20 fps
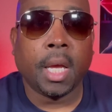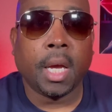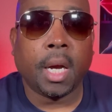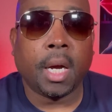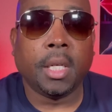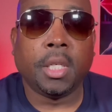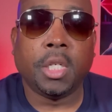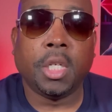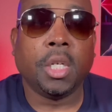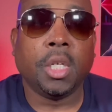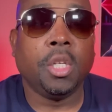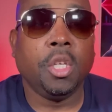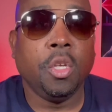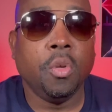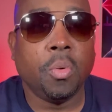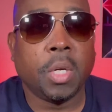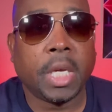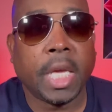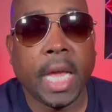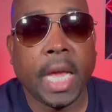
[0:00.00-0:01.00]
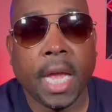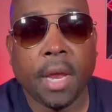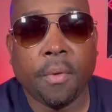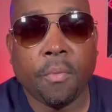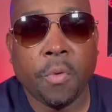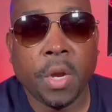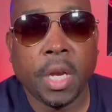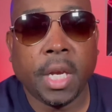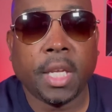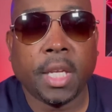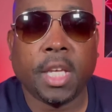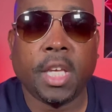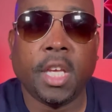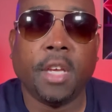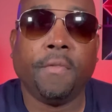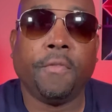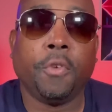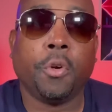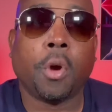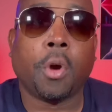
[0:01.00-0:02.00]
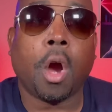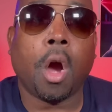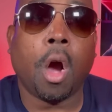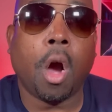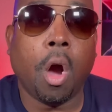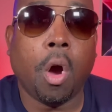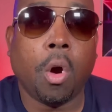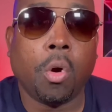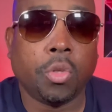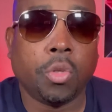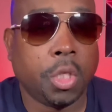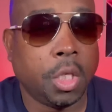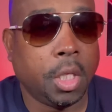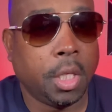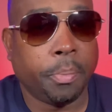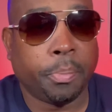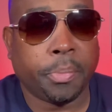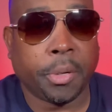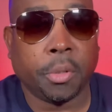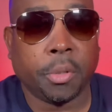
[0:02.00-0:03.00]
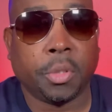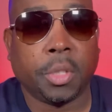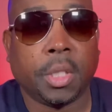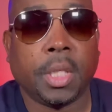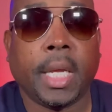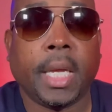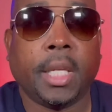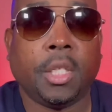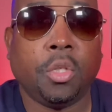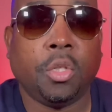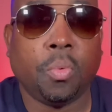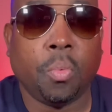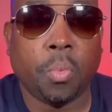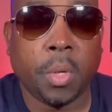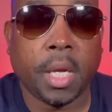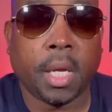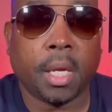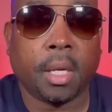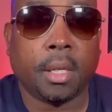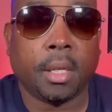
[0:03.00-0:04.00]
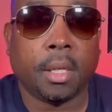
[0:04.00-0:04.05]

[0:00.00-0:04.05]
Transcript: until you can't really give your all to the person that you with.